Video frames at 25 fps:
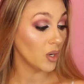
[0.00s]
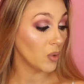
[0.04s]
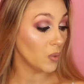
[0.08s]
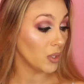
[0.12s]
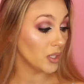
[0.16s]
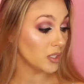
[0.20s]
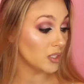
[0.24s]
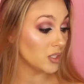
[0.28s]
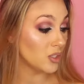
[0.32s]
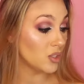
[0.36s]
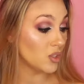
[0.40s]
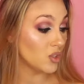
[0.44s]
We're
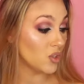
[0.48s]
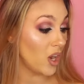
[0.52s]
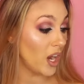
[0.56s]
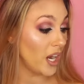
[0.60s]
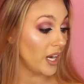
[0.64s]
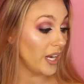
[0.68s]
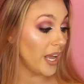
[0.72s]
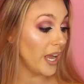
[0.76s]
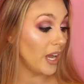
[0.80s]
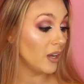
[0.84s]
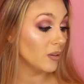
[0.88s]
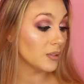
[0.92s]
going to
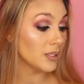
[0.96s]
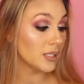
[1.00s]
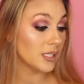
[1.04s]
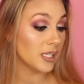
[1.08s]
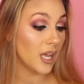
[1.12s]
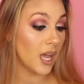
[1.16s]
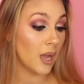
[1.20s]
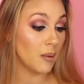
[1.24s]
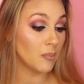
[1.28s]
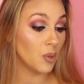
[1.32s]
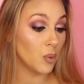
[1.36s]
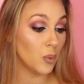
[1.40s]
try it out.
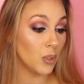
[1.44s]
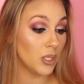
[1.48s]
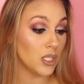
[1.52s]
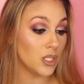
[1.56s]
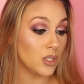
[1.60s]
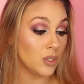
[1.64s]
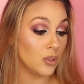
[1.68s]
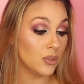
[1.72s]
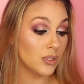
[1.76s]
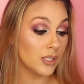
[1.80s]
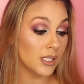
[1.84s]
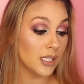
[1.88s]
I'm going
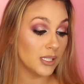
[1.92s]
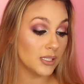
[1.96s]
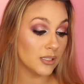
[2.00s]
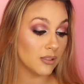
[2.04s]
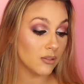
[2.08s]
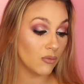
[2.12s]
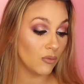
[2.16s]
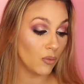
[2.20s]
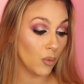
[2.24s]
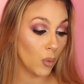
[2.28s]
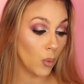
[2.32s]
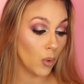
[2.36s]
to use
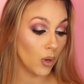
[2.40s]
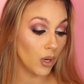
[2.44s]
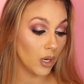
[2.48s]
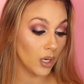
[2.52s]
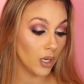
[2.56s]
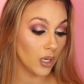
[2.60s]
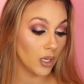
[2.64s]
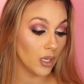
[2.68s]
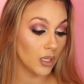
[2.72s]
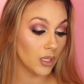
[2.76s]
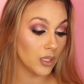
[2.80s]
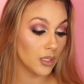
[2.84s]
it
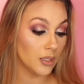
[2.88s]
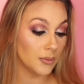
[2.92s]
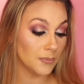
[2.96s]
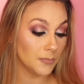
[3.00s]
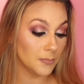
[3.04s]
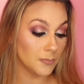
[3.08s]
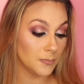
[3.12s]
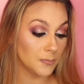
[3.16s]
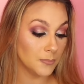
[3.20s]
for